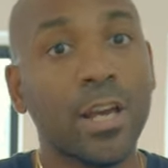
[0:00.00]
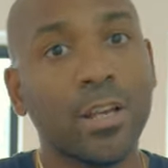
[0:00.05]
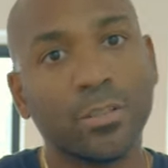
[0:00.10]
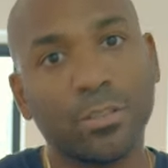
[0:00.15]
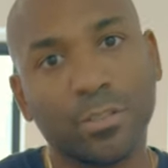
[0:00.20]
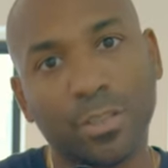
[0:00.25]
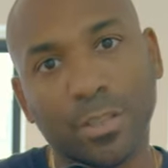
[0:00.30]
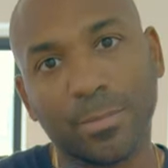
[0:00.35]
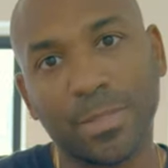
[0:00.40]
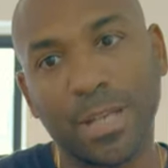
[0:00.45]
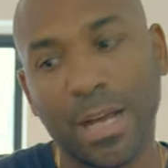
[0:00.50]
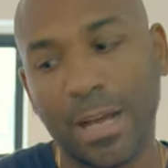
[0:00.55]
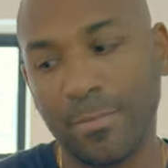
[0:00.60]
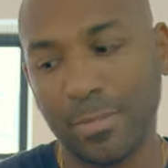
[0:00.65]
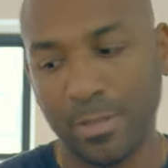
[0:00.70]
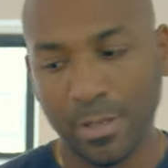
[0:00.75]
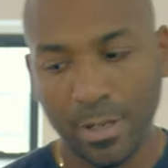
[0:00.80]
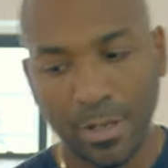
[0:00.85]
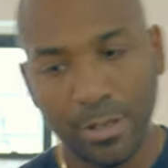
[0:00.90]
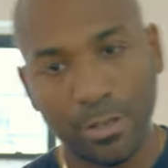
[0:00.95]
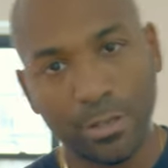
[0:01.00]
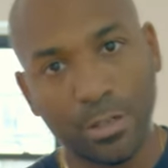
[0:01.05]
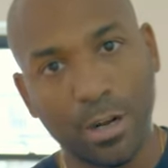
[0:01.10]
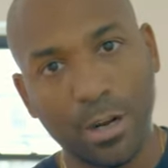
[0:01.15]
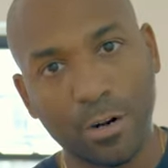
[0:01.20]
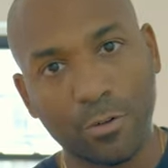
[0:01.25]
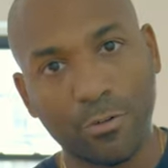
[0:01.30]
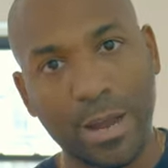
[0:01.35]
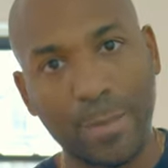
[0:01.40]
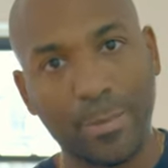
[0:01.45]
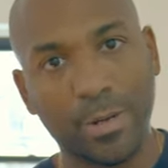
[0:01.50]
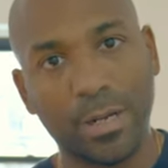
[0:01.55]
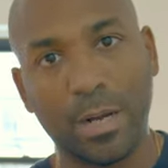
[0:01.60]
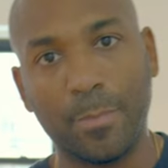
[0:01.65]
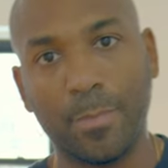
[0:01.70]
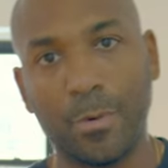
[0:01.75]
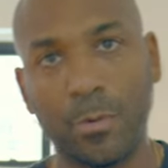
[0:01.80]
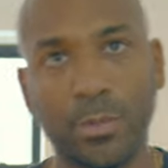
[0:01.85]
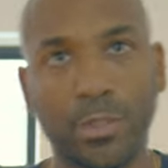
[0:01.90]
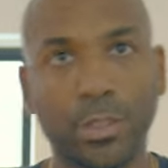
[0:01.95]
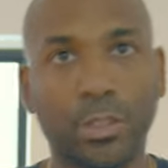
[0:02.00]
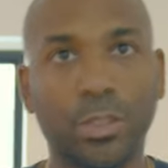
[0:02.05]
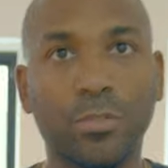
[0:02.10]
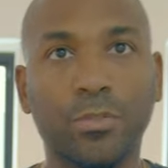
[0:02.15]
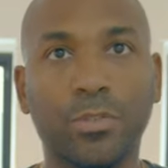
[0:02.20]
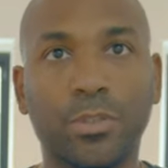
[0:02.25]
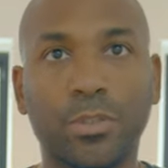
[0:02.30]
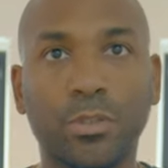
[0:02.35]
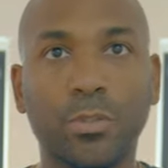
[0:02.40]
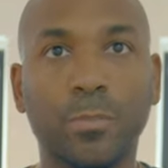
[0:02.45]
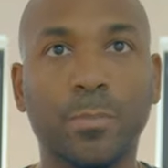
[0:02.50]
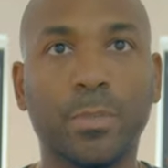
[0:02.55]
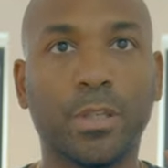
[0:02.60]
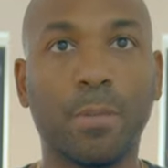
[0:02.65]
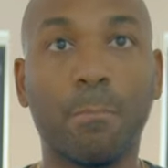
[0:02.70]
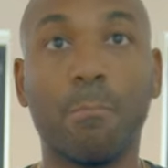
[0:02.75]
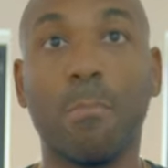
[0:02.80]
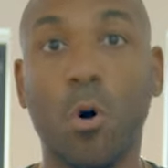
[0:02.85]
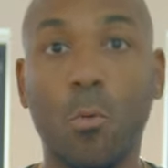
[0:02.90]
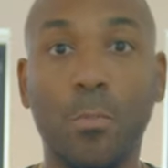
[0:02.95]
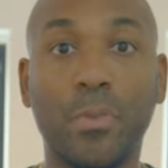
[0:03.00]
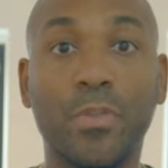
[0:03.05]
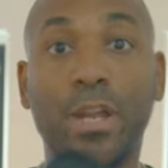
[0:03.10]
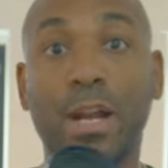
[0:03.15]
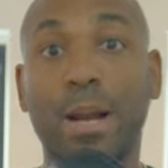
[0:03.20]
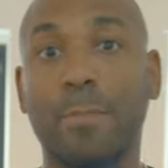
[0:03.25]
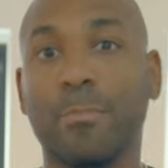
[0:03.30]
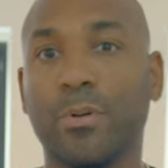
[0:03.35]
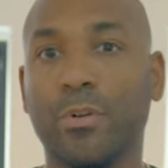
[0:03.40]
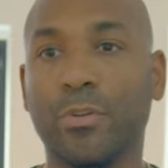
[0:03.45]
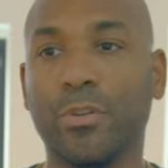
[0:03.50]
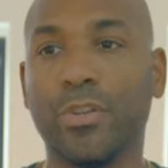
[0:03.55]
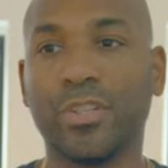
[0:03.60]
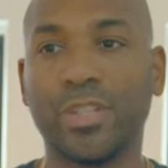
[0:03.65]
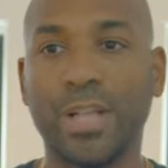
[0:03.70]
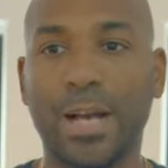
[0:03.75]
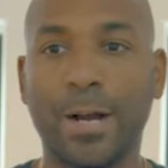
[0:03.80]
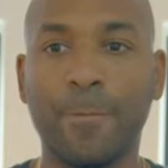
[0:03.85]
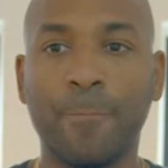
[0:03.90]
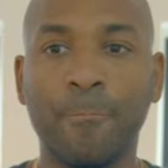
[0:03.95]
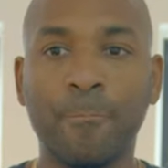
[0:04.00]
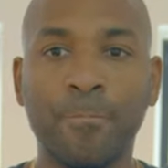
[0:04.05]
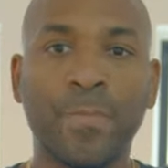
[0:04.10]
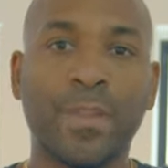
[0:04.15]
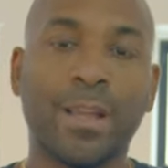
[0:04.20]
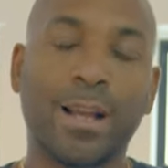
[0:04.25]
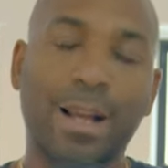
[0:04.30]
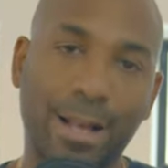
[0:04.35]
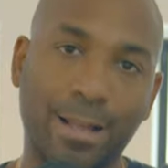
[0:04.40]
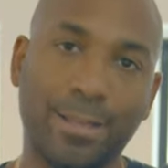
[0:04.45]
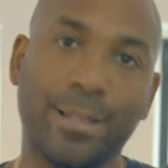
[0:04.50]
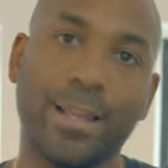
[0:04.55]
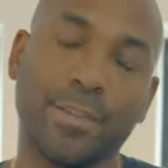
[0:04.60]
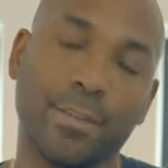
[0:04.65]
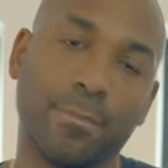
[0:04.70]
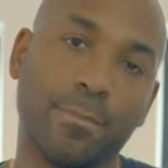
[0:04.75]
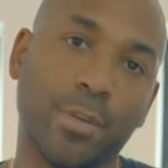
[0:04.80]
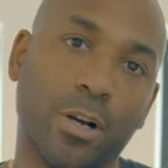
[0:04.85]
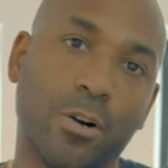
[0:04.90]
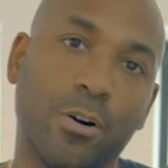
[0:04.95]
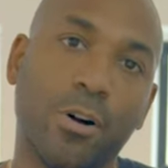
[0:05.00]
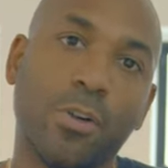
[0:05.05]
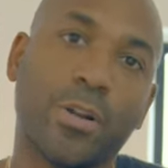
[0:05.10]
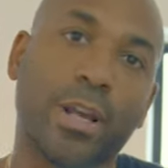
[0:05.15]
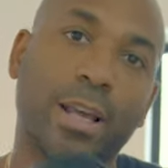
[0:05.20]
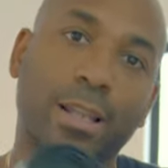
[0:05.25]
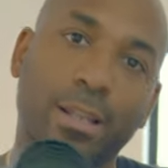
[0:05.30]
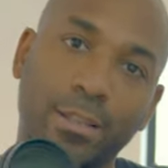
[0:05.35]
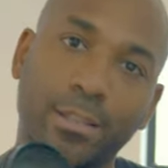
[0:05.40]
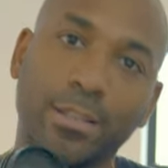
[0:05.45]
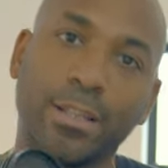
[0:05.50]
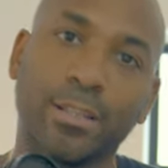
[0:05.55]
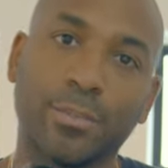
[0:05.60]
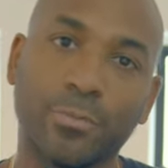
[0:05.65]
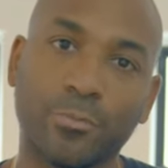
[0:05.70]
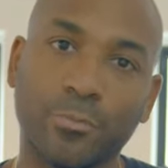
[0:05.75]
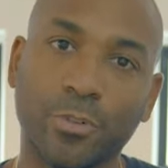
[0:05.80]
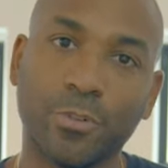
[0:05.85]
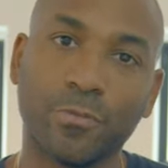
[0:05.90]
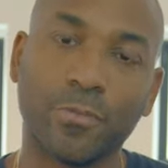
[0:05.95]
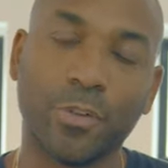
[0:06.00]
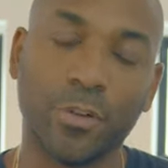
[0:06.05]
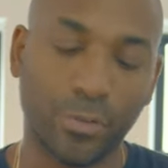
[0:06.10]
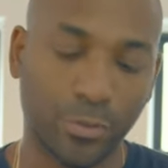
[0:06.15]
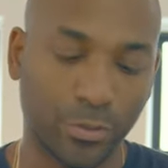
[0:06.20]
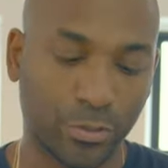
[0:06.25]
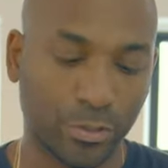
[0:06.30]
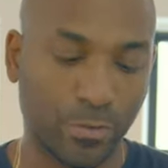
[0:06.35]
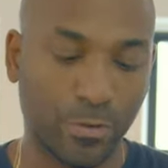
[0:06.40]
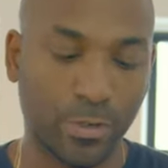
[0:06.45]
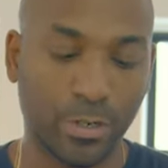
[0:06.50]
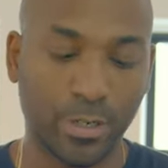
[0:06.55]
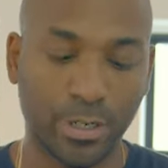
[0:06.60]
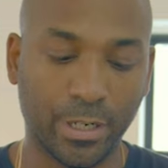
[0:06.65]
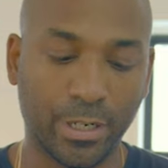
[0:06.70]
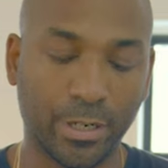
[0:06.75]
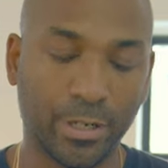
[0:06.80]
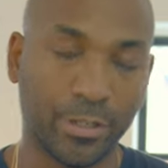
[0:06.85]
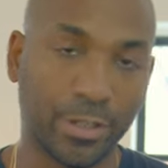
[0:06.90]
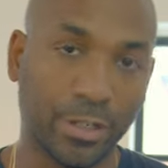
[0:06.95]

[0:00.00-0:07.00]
So sometimes, you know, I'll grab a couple with the Q2, but the moment that I pull this out, I let them know, okay, let's get some real photos going on here.